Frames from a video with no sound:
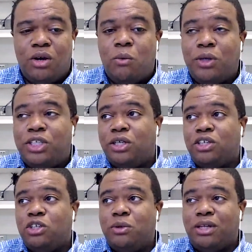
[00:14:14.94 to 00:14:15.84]
What you could
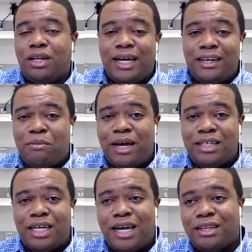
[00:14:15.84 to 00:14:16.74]
do with the landing
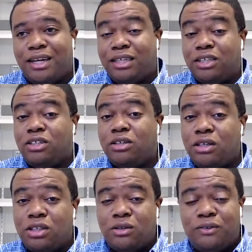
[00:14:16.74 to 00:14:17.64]
page hack that I just
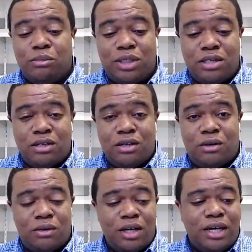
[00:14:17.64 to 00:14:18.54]
taught you a few minutes
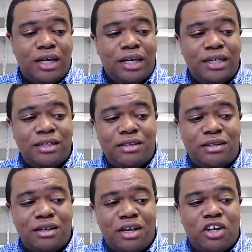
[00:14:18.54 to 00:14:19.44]
ago
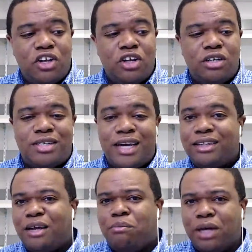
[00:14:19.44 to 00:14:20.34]
is take
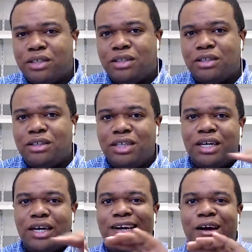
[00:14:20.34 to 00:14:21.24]
that picture
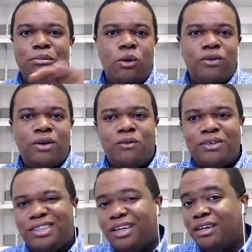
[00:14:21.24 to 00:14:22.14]
and now move it over
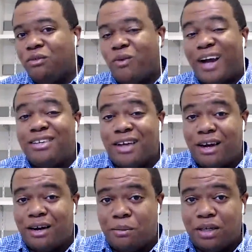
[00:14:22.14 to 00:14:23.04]
to the right
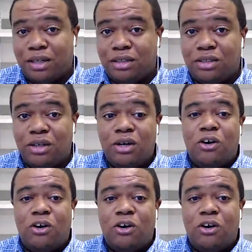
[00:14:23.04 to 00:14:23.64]
side of the page,